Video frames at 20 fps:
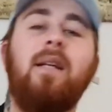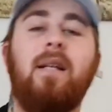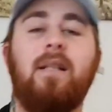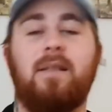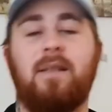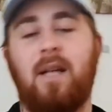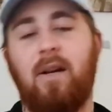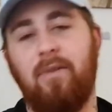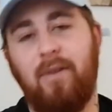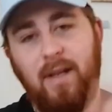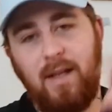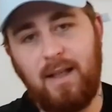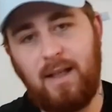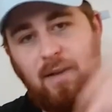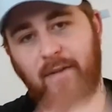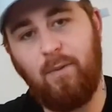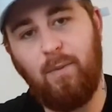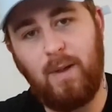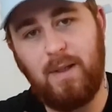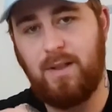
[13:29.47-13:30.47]
It's currently a
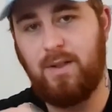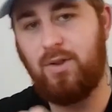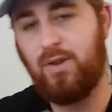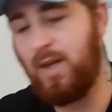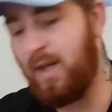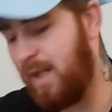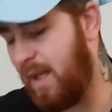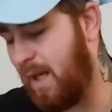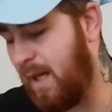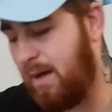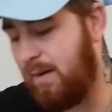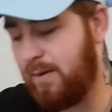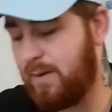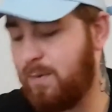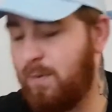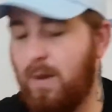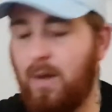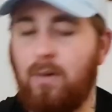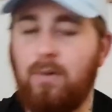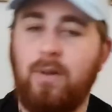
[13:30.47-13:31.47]
giveaway, so check that out as
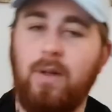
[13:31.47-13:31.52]
well.